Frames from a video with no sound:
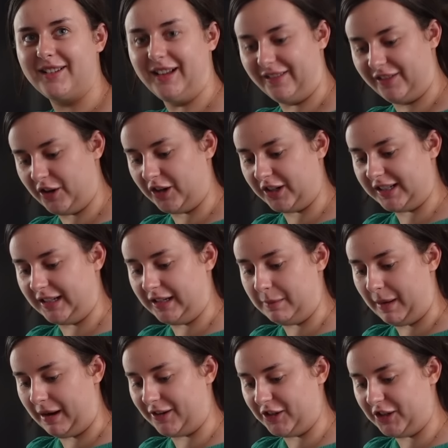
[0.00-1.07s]
Have I got to send it
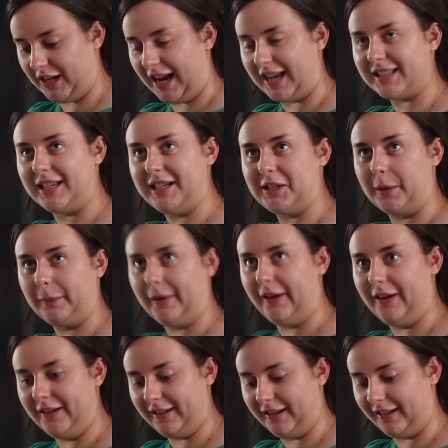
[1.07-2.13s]
back because you can't see the top
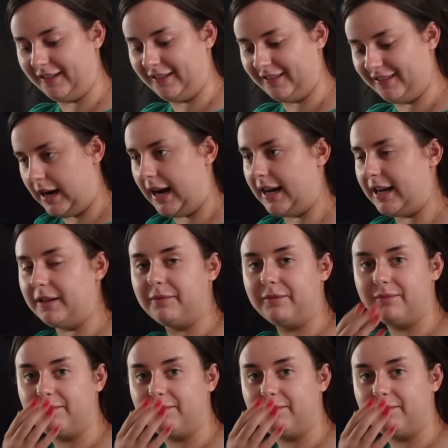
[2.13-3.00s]
corner? Right.